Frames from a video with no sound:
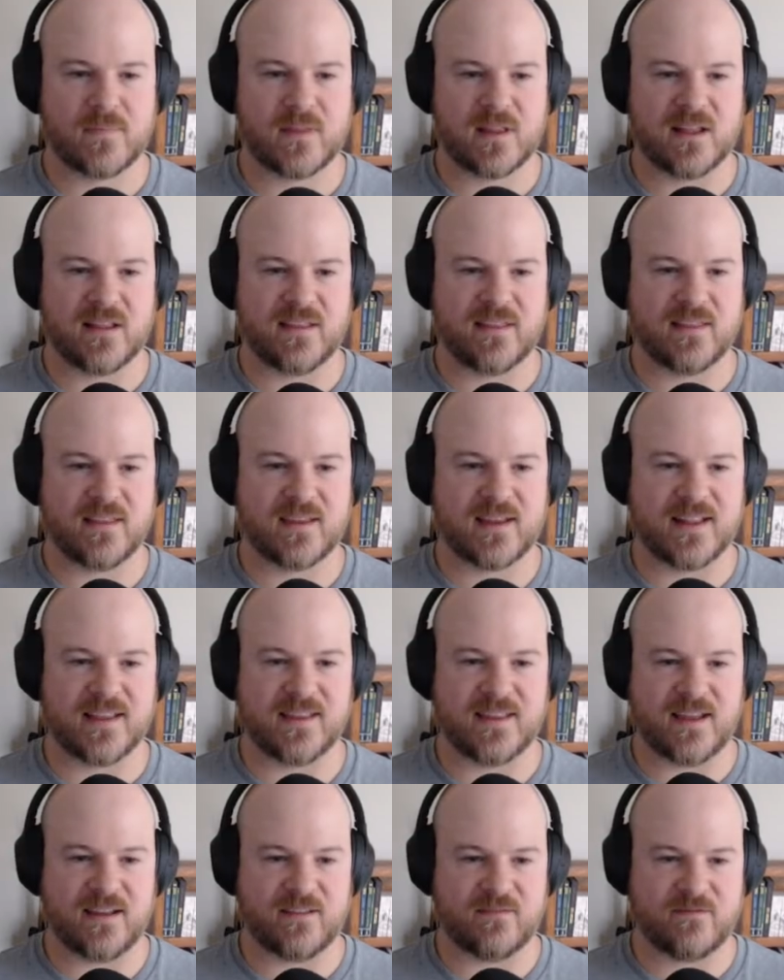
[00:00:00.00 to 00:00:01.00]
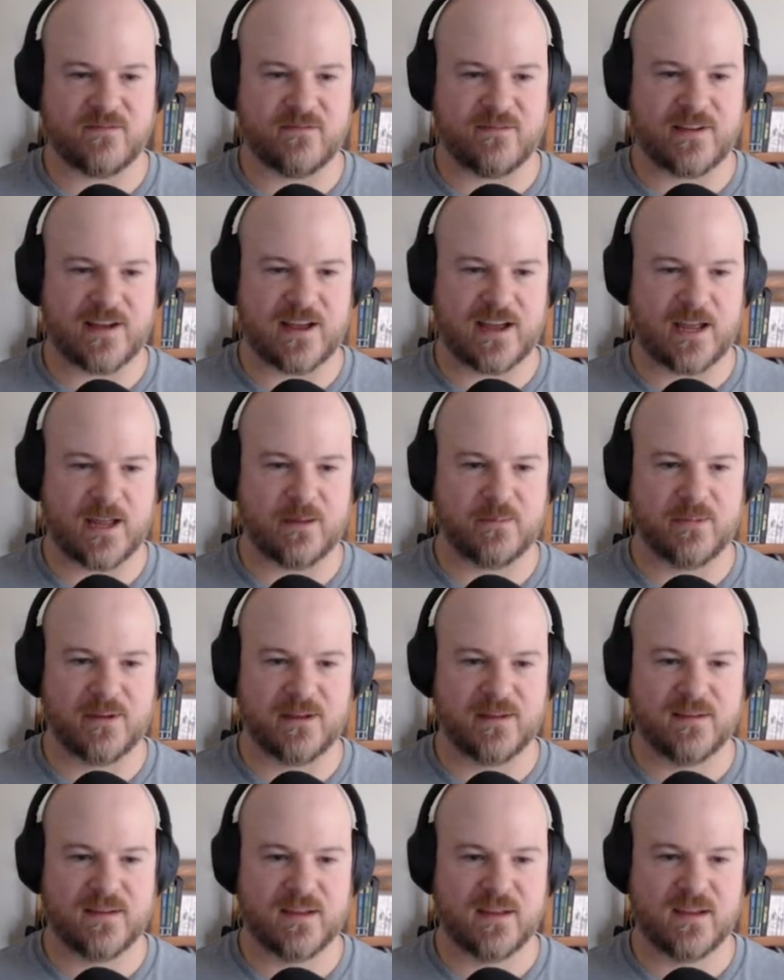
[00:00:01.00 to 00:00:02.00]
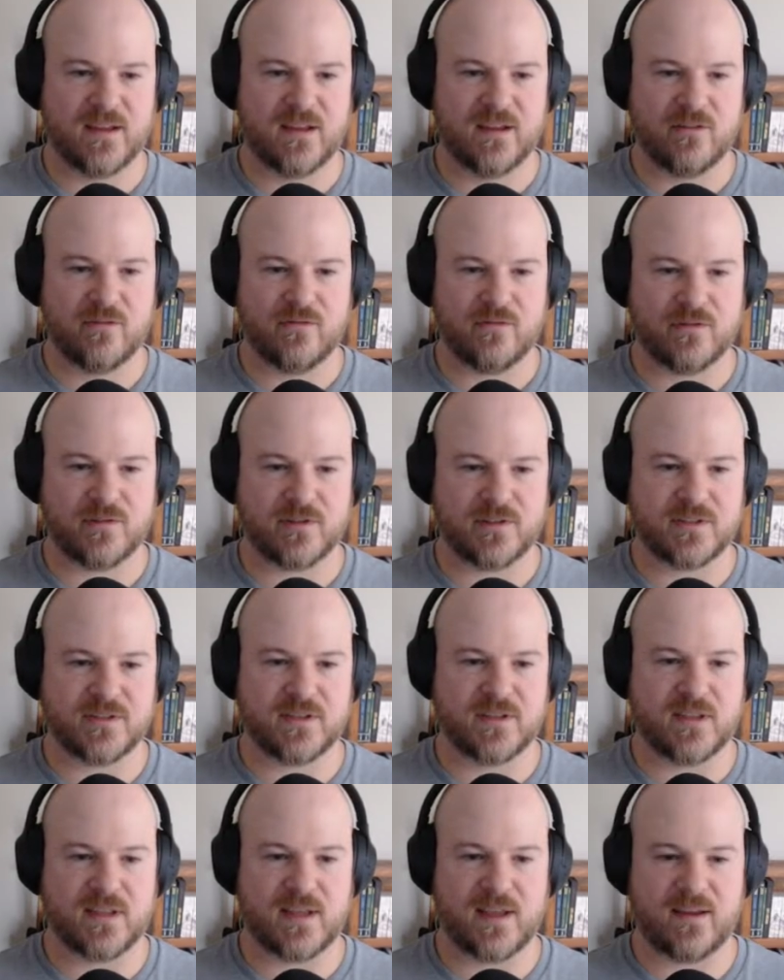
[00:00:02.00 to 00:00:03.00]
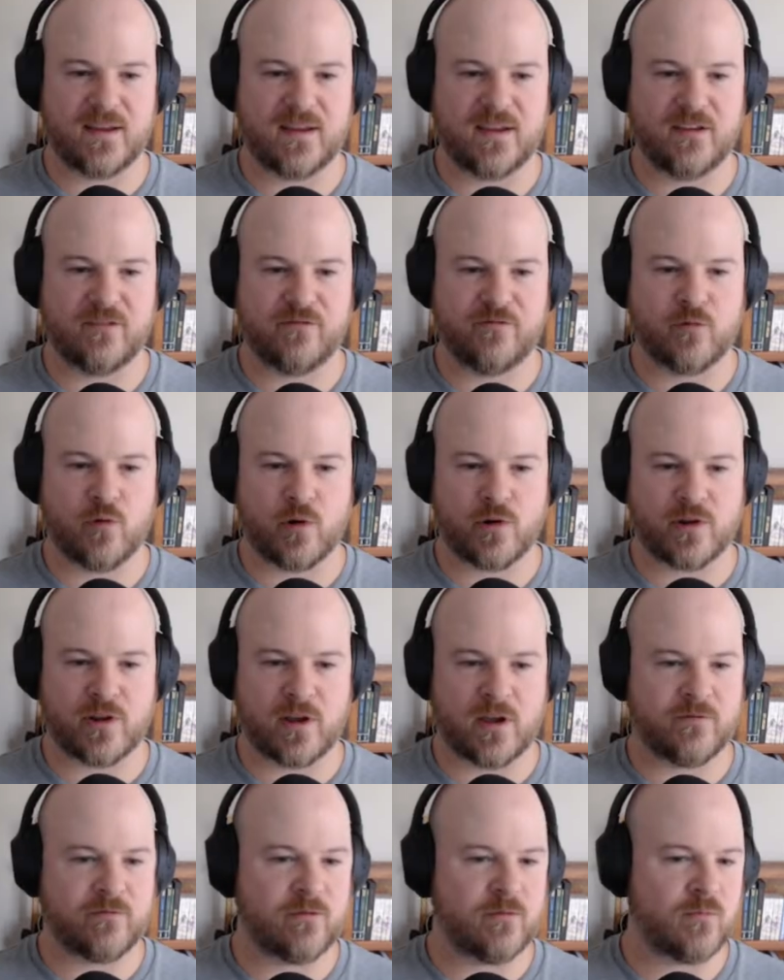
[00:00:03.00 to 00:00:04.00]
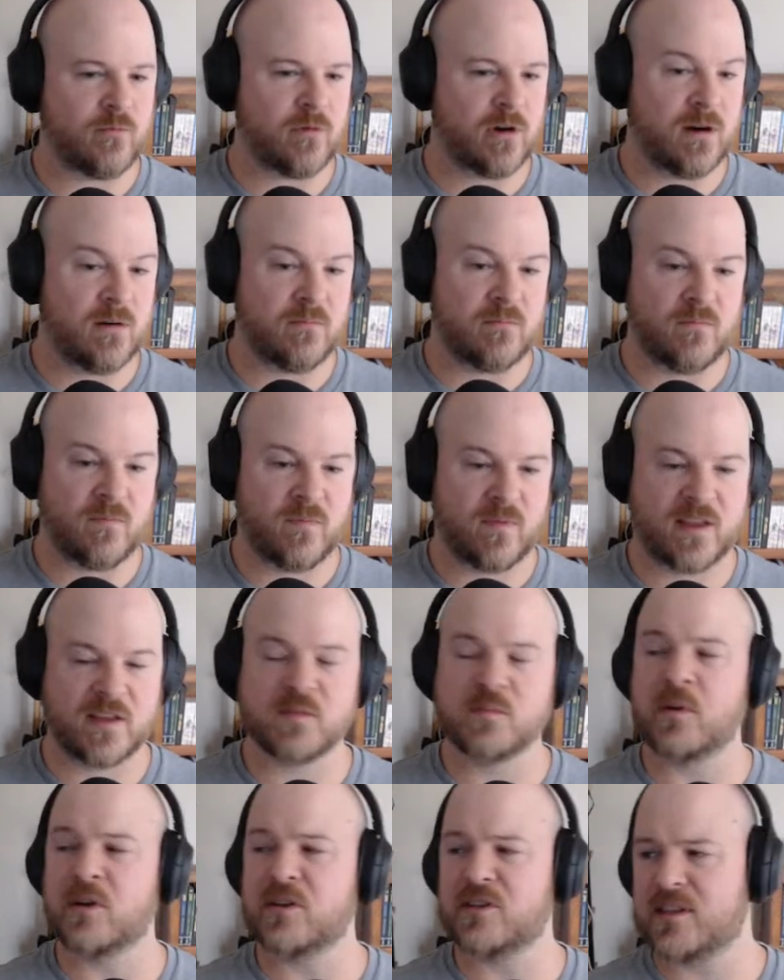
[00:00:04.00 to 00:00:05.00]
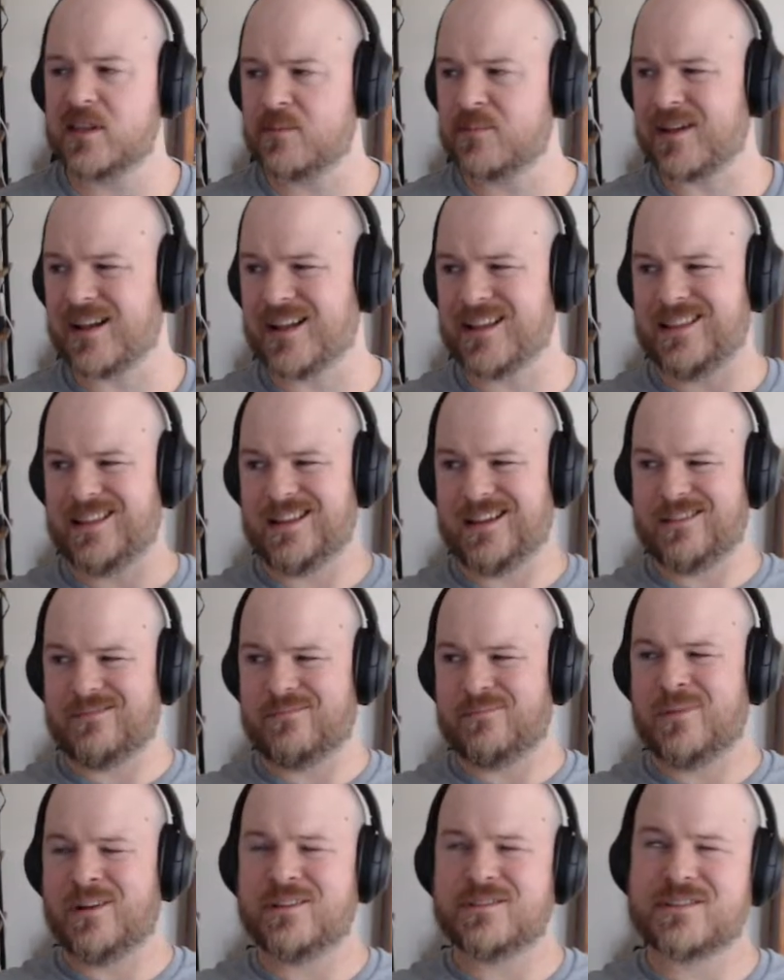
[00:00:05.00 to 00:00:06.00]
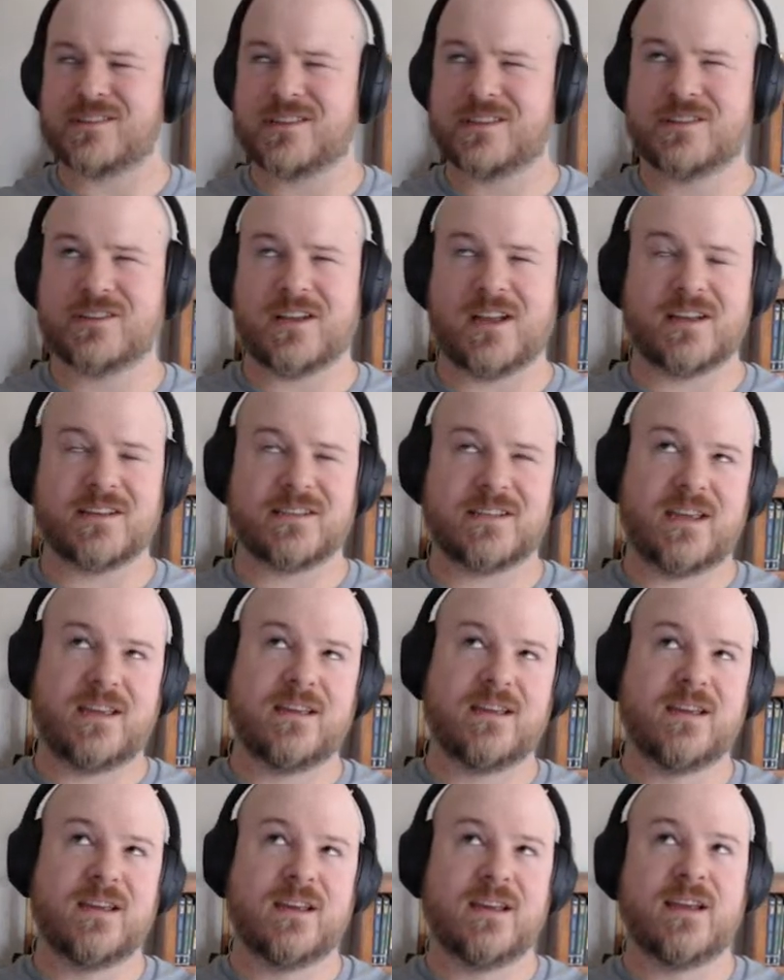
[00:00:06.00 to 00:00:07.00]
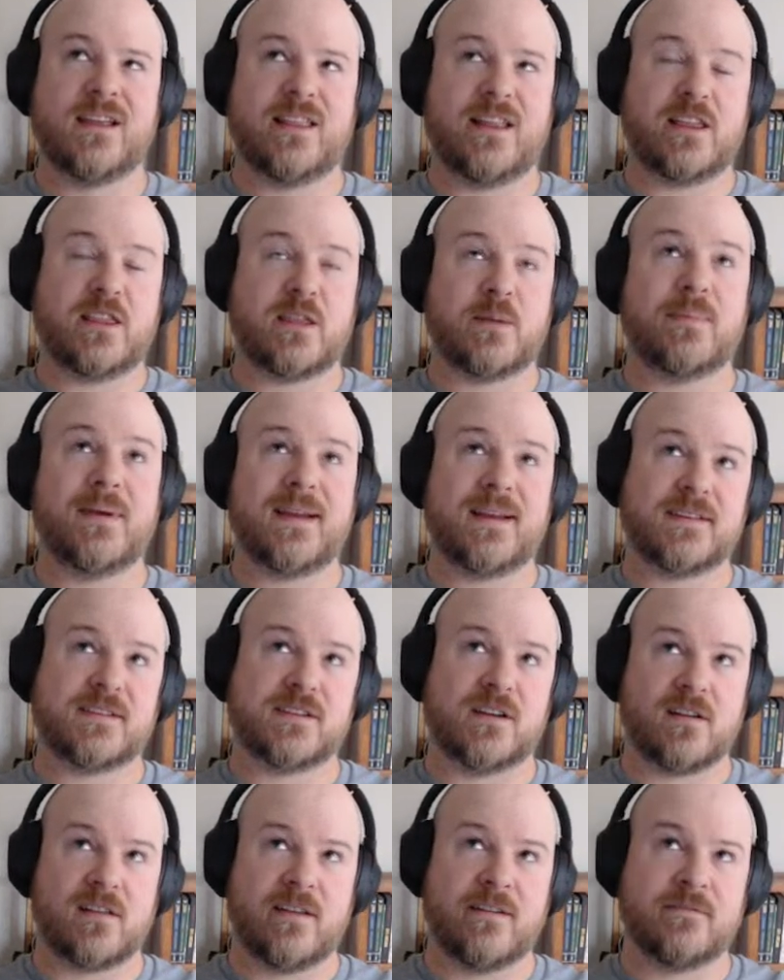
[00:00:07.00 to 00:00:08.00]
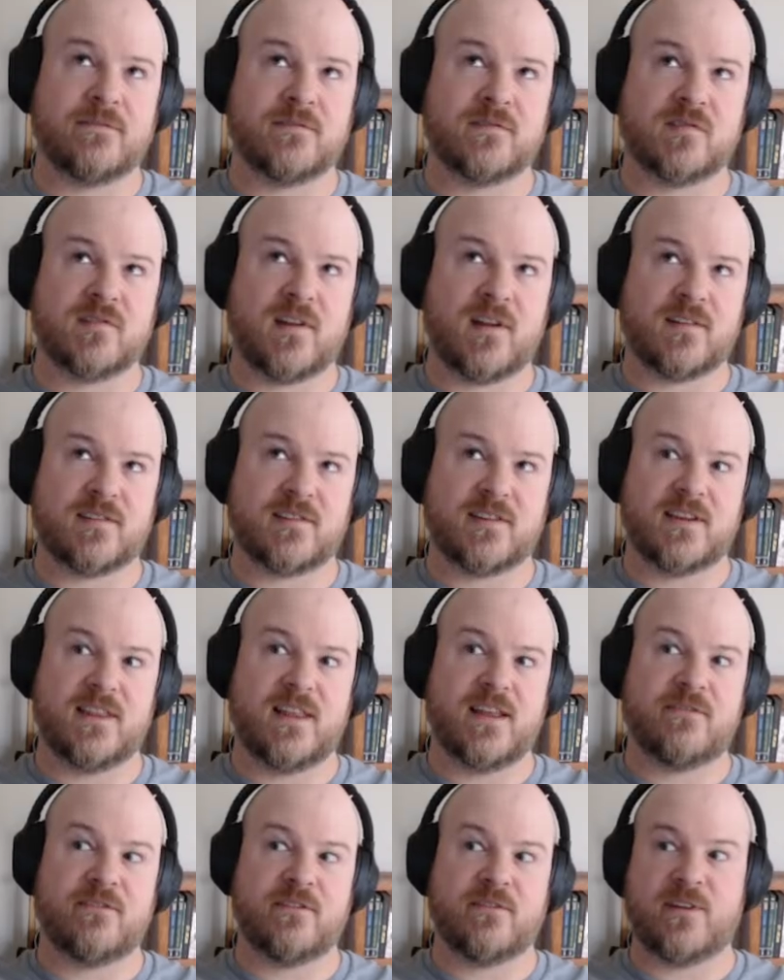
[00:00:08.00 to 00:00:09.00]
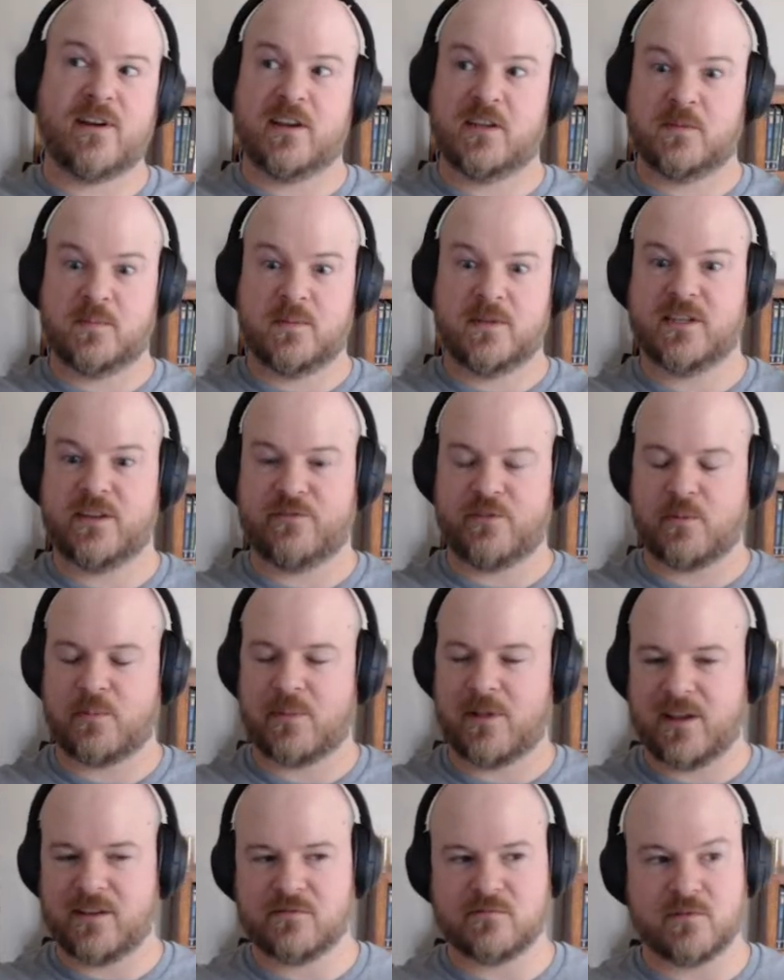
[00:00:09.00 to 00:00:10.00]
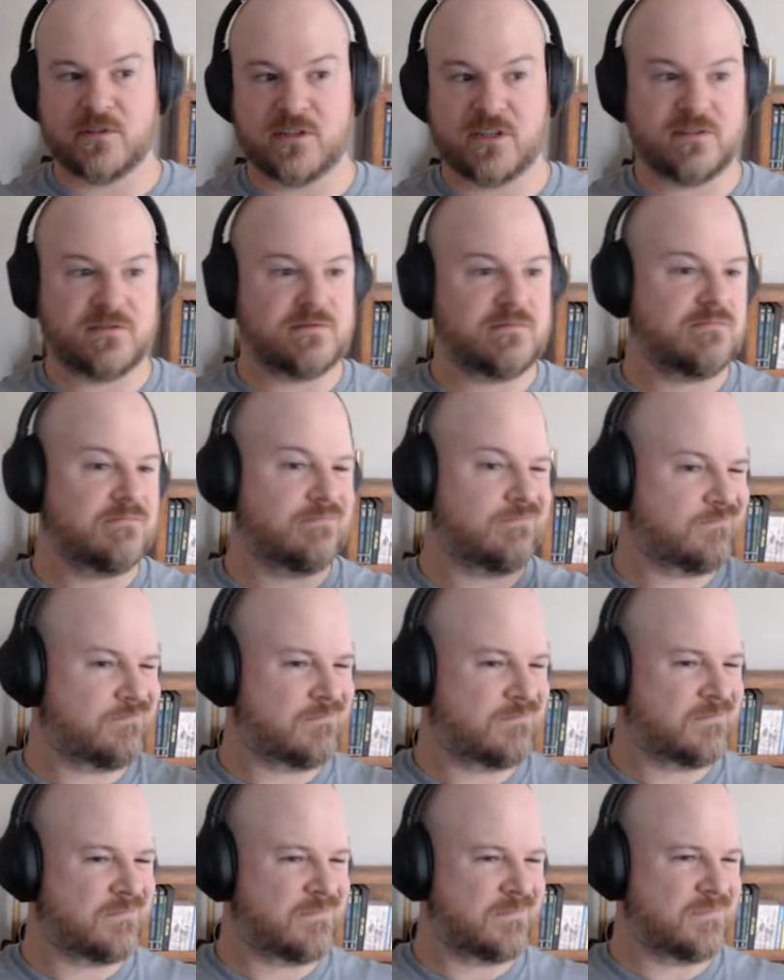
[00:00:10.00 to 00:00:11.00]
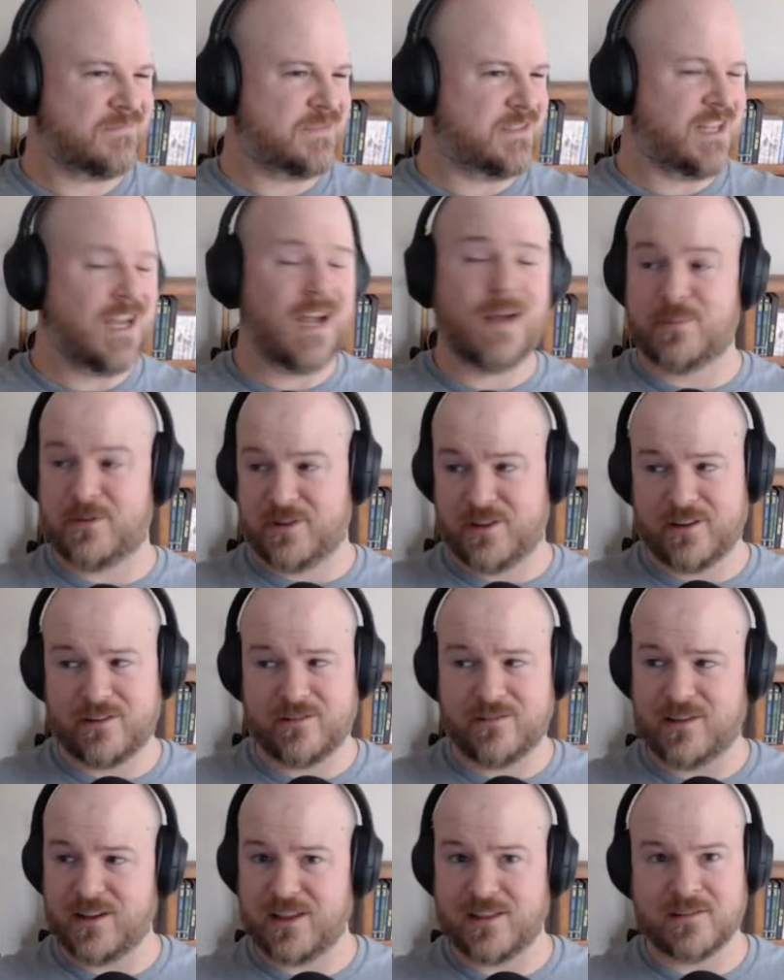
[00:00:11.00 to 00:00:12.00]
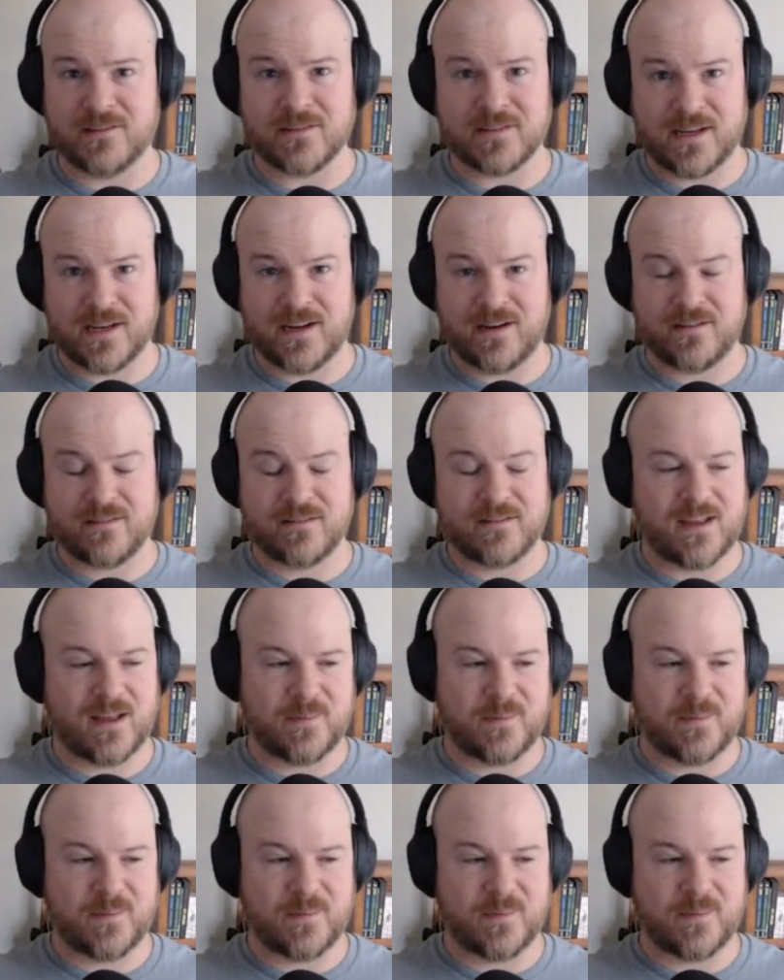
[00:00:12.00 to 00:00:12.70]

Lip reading: And kind of that vibe. Just they forked off from where, because most of them kind of live, most of the Genasi, like the biggest enclave of Genasi, live in a very specific place, which is not particularly close to here.